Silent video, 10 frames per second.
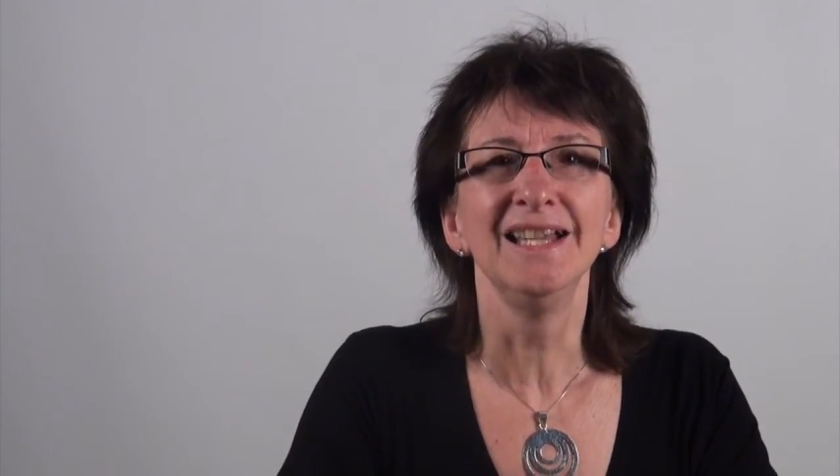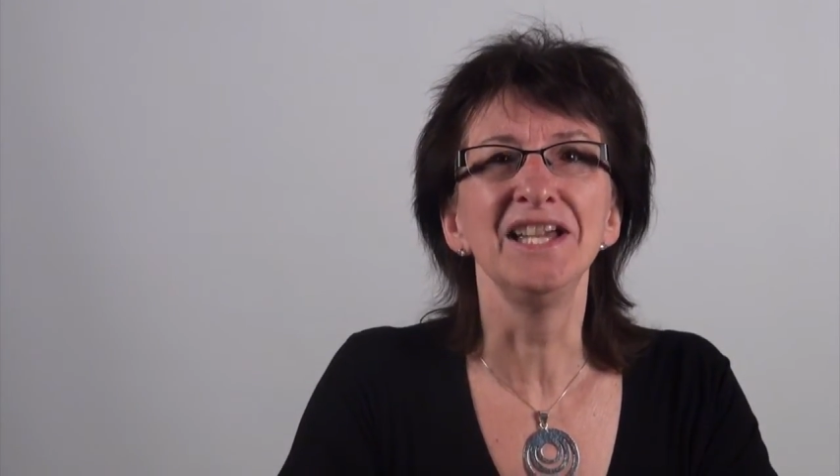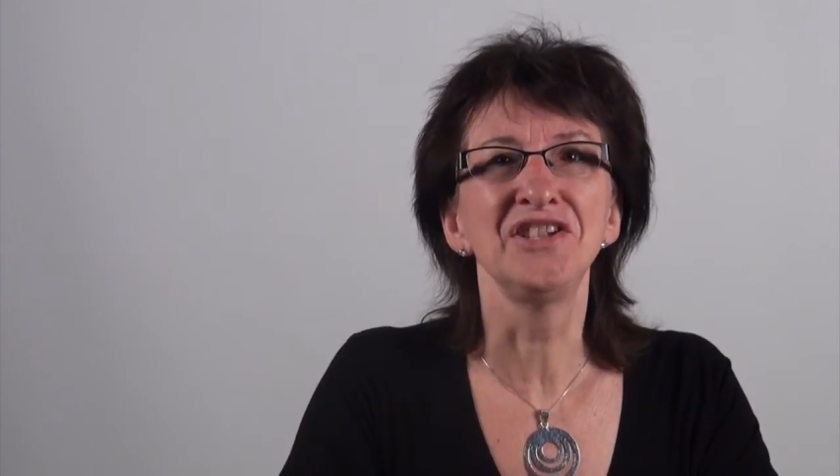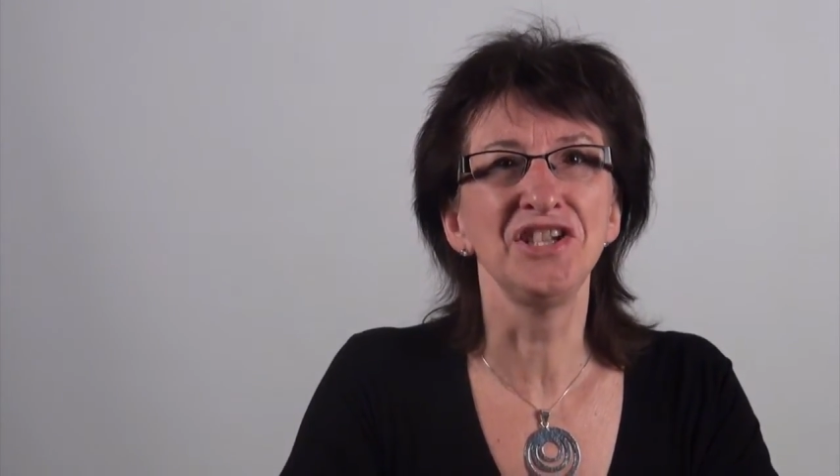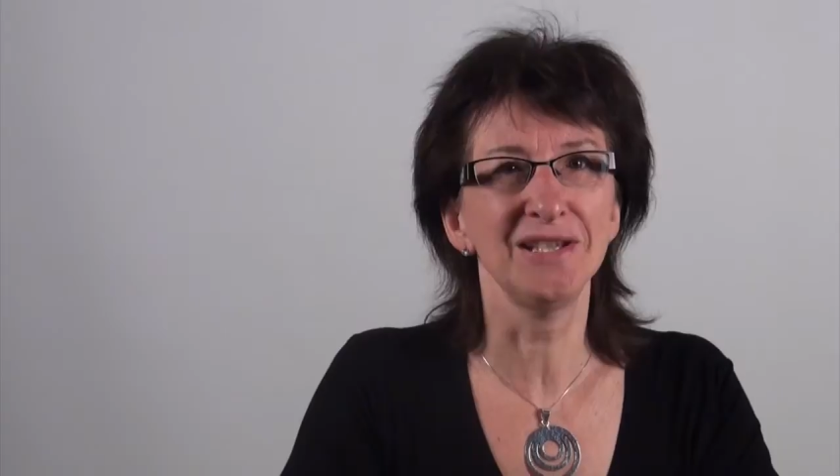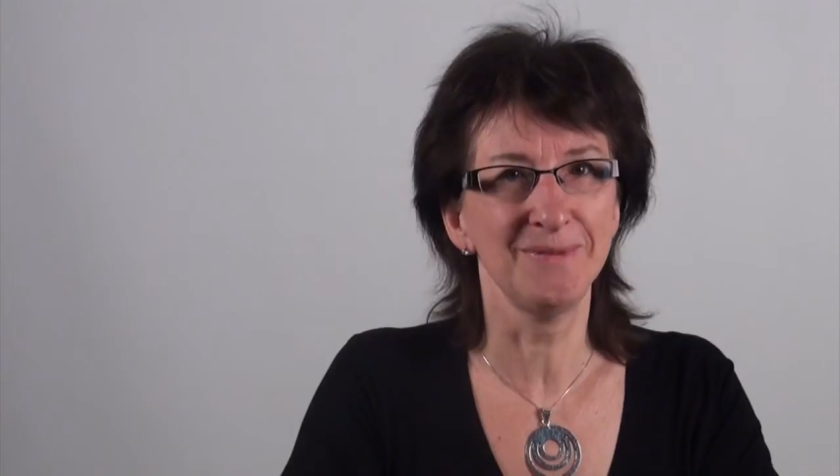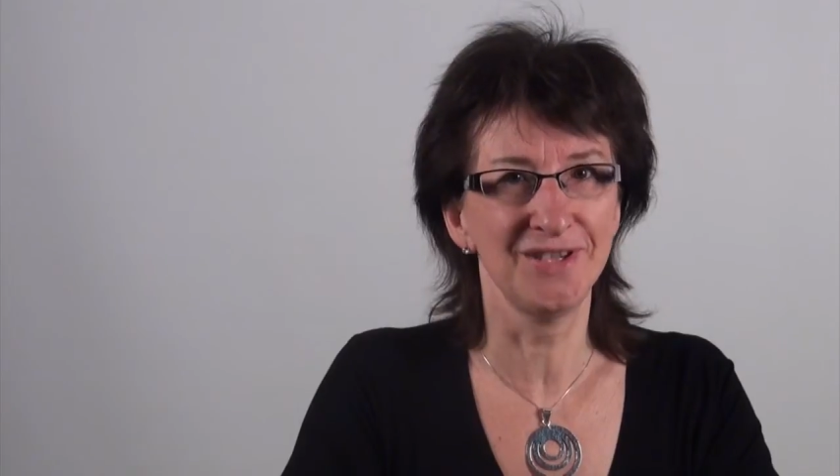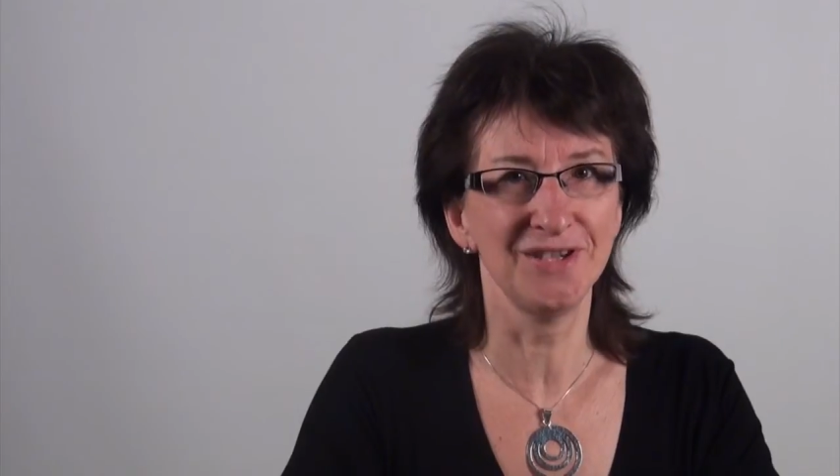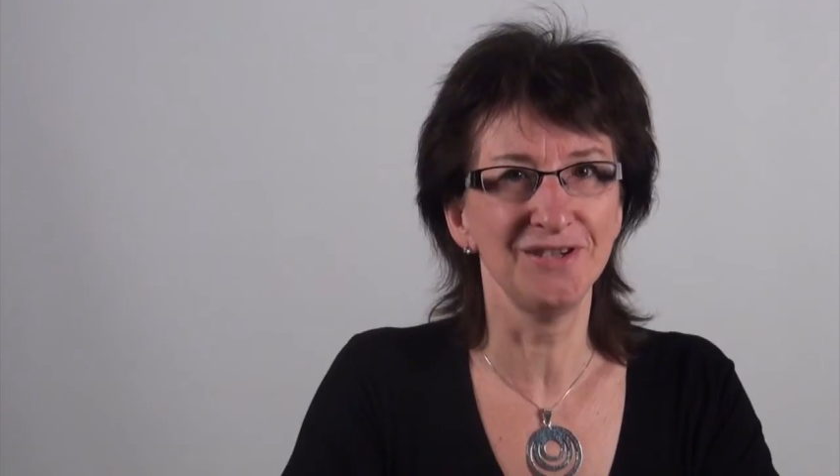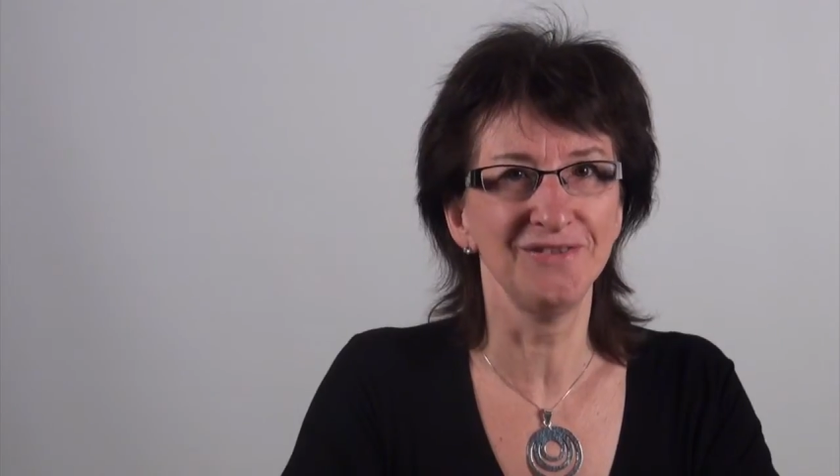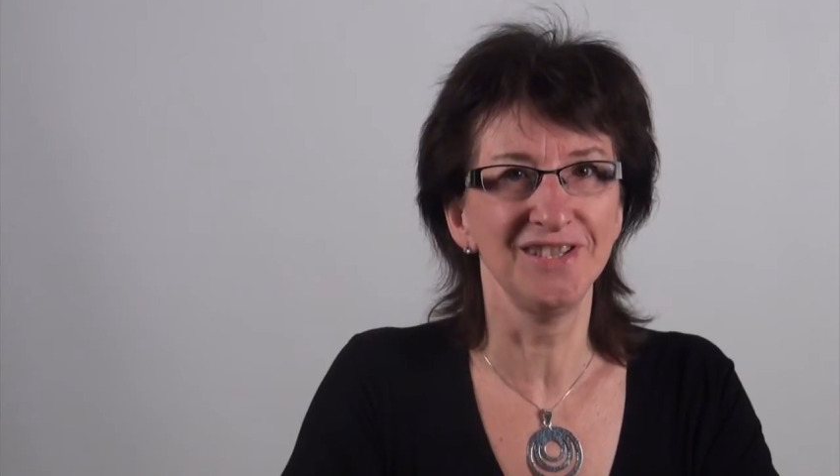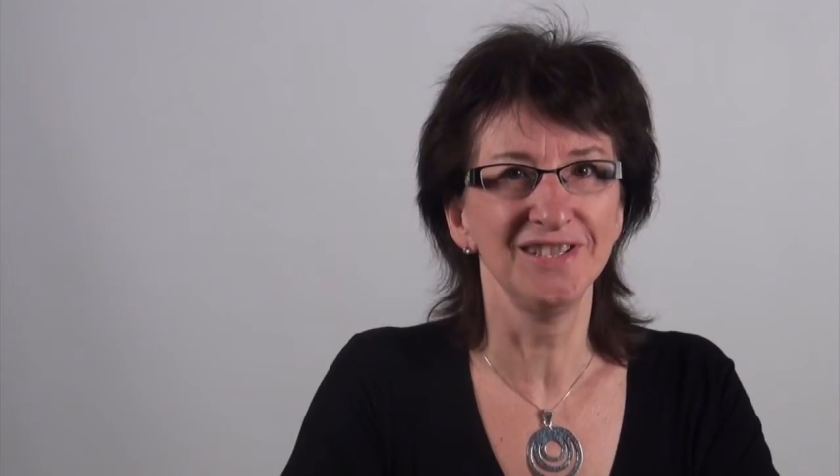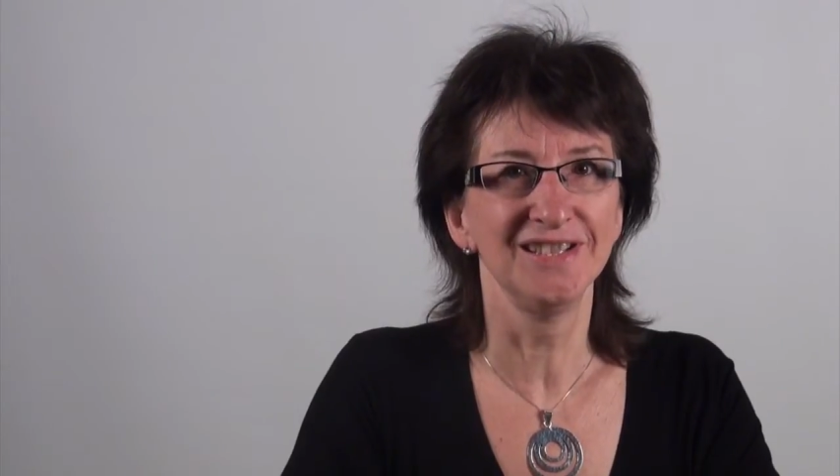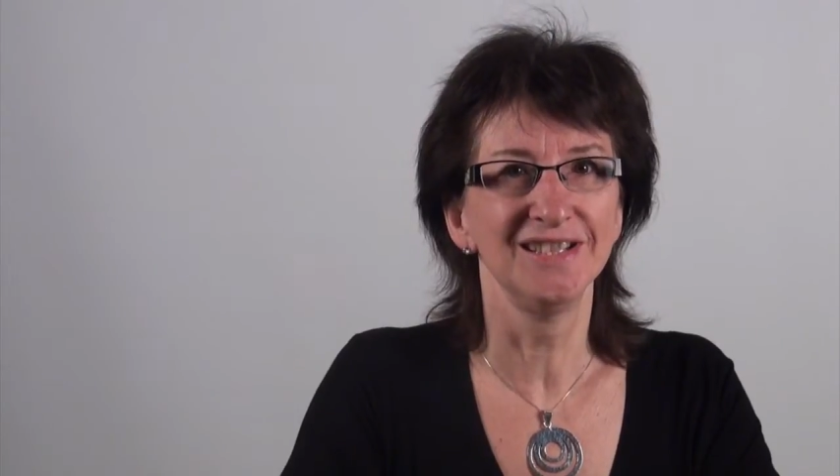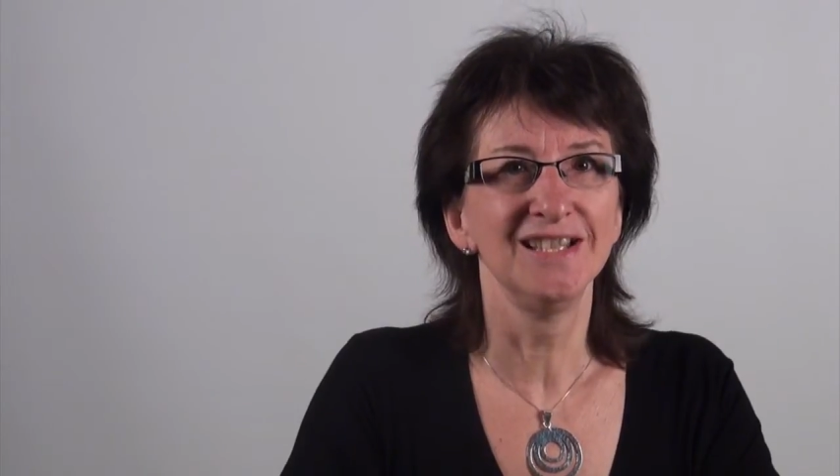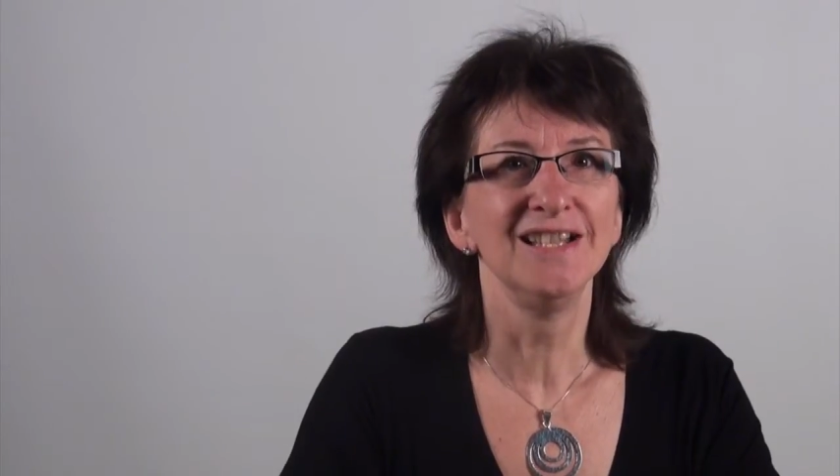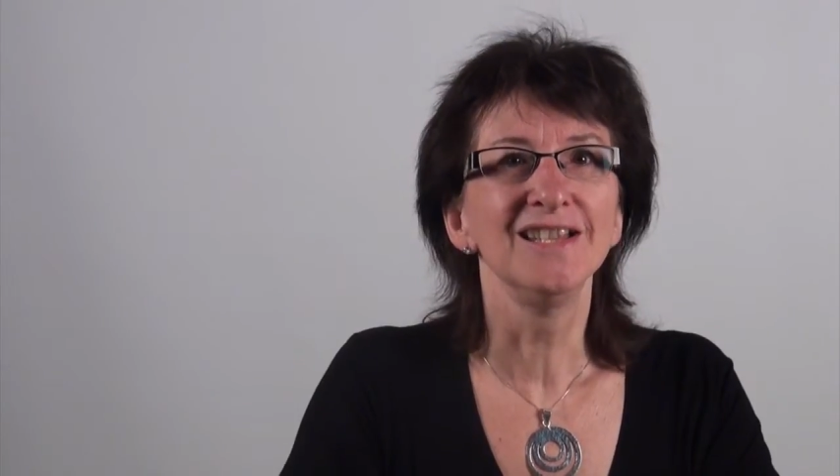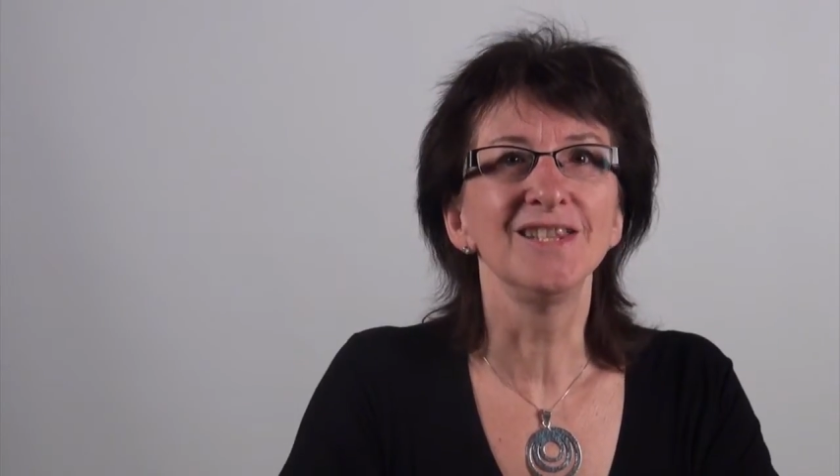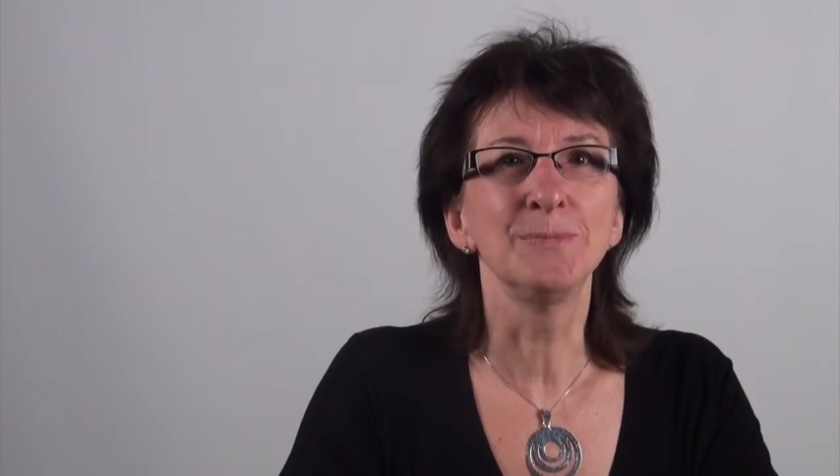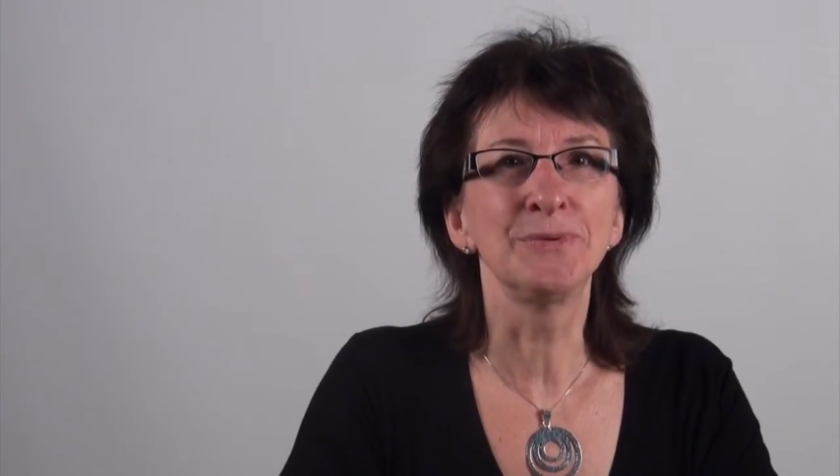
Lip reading: As she observed, the